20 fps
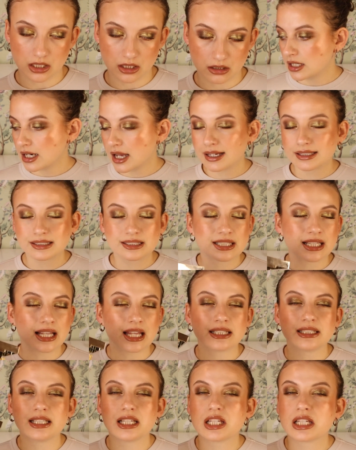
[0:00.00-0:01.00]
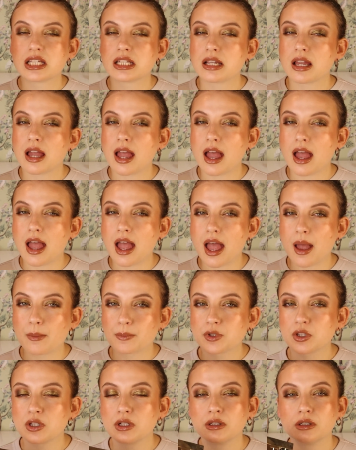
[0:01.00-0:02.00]
Not like this
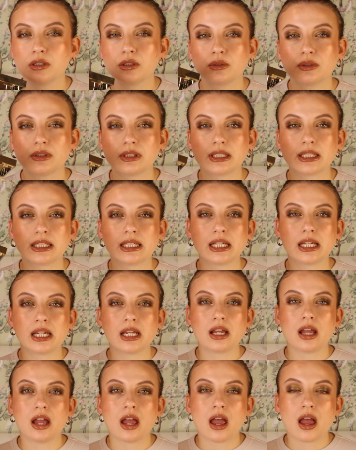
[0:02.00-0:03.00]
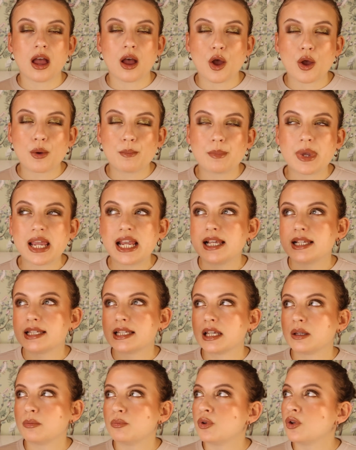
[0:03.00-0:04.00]
absolutely
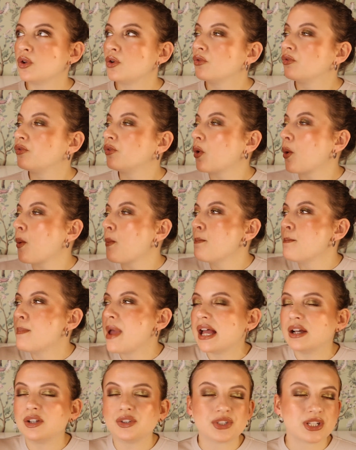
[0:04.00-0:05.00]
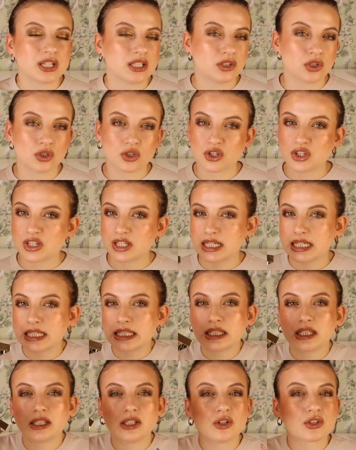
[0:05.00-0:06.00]
amazing, beautiful, melts into your
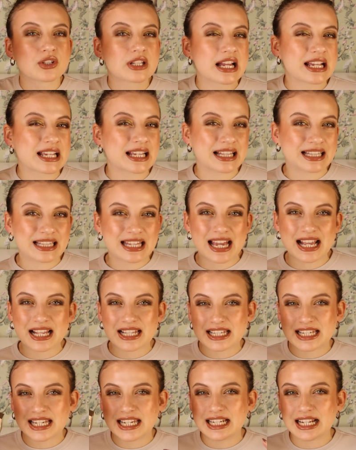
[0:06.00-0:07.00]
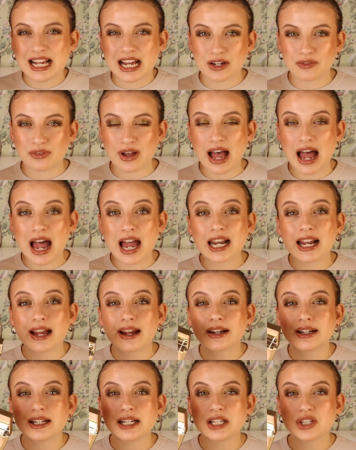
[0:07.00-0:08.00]
skin, looks like glass skin kind of
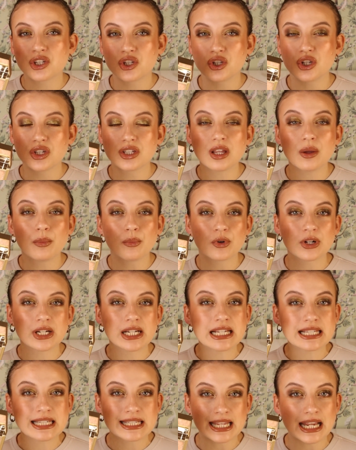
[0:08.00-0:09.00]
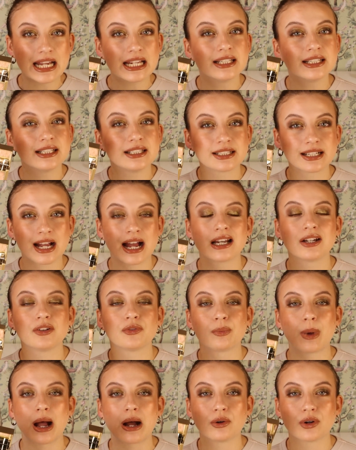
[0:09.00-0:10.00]
highlighter. It's just a pretty standard kind
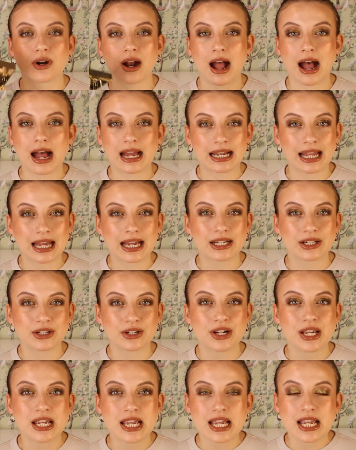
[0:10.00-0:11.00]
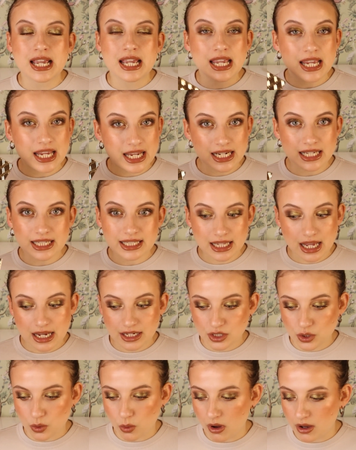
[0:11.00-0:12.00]
of powder highlighter. It is
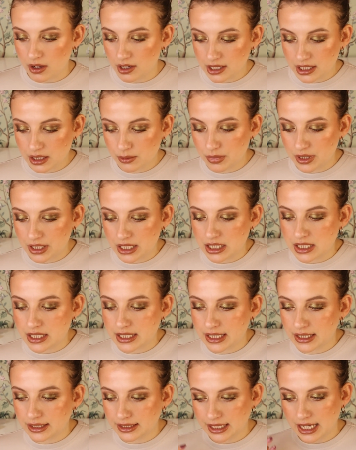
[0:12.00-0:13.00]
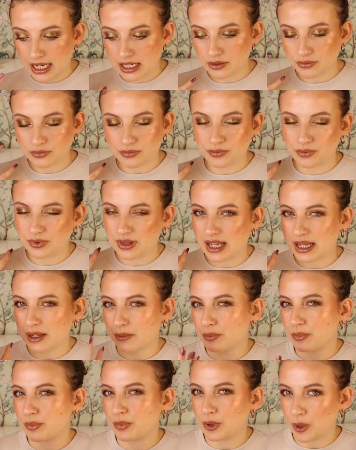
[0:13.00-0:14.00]
nice quality, but it's not kind of
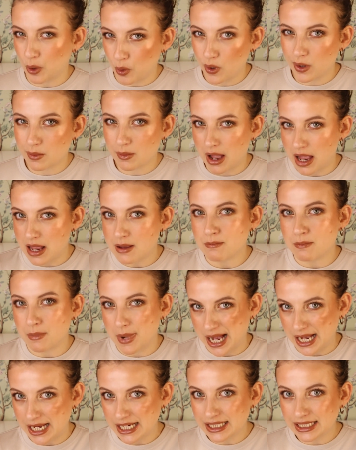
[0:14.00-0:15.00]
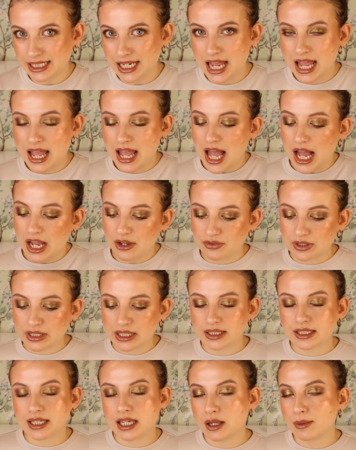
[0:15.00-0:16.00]
like blowing my mind. I feel
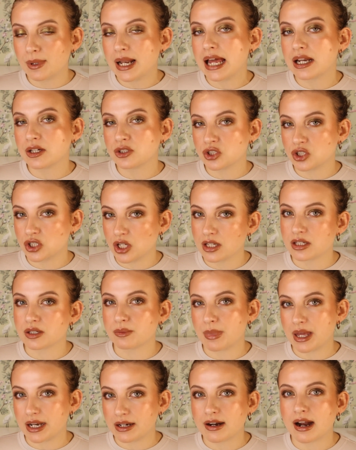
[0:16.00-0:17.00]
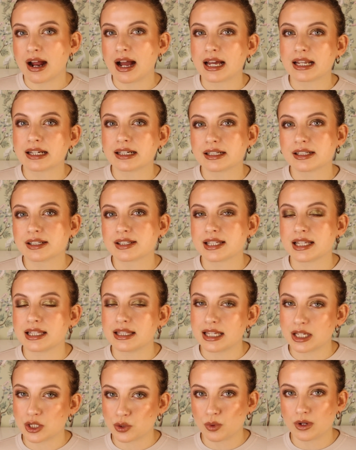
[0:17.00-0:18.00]
like Kiki Milano does better highlighters
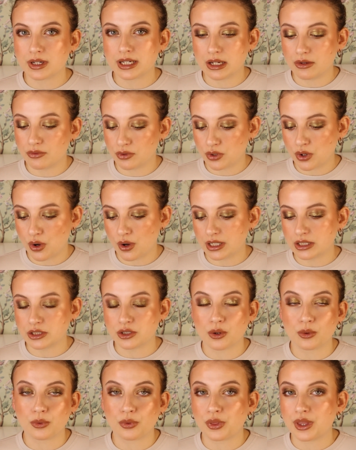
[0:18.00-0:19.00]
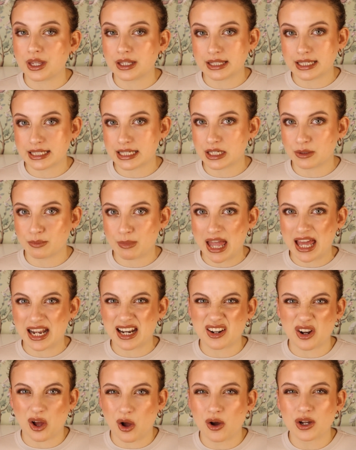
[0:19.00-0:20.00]
than this one, even though I don't think this is
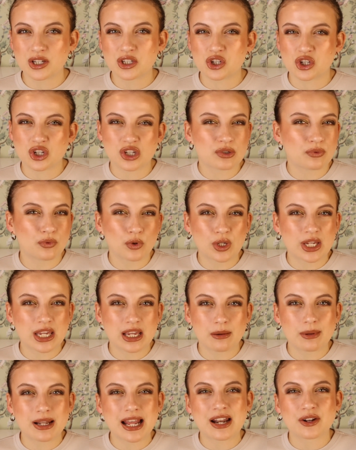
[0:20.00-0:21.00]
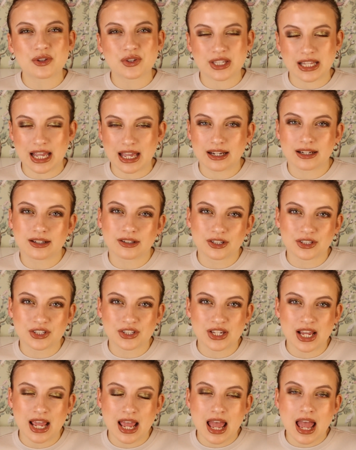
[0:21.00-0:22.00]
bad at all. It's just for Kiki Milano
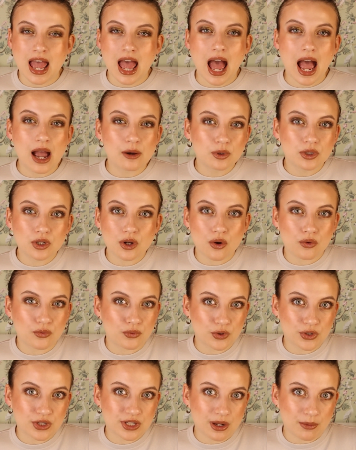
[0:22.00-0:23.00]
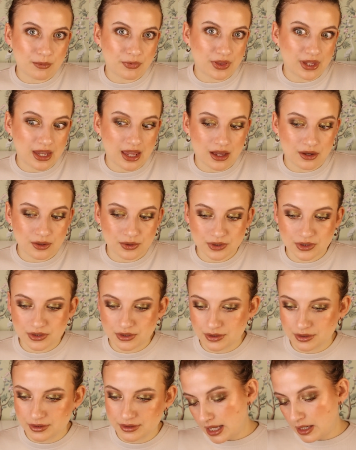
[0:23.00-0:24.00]
standards, I would go for something
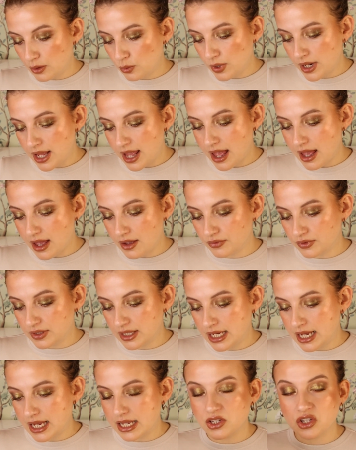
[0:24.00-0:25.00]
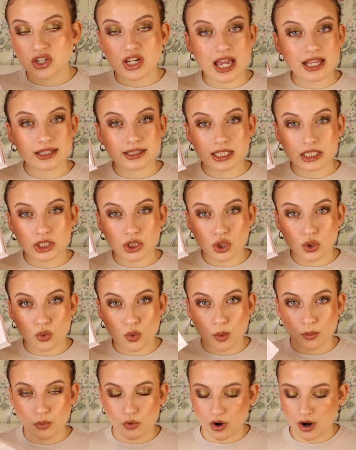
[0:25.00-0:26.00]
else. Then we have the Enchanting
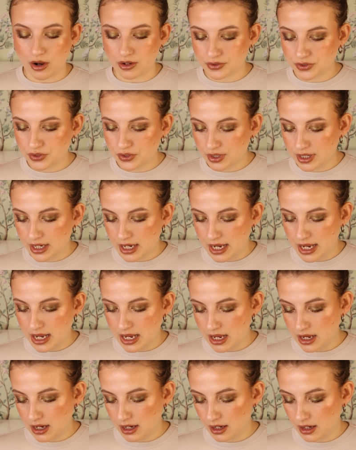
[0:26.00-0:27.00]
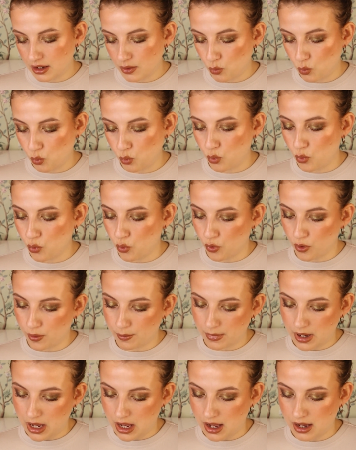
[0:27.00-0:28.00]
Duo Bronzer in
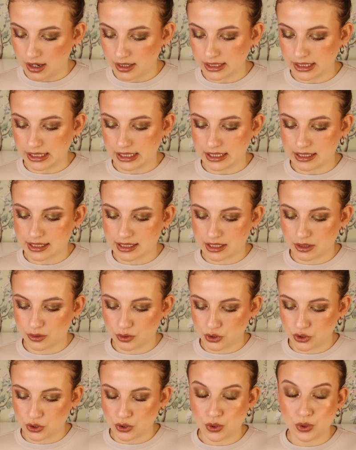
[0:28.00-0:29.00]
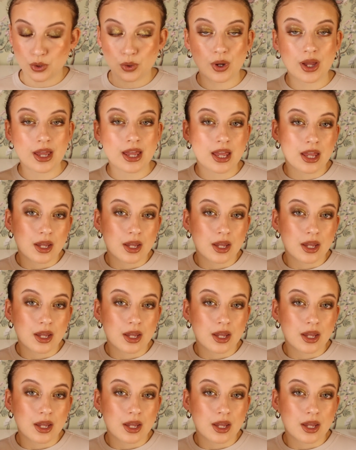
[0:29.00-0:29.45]
Warm Honey 02.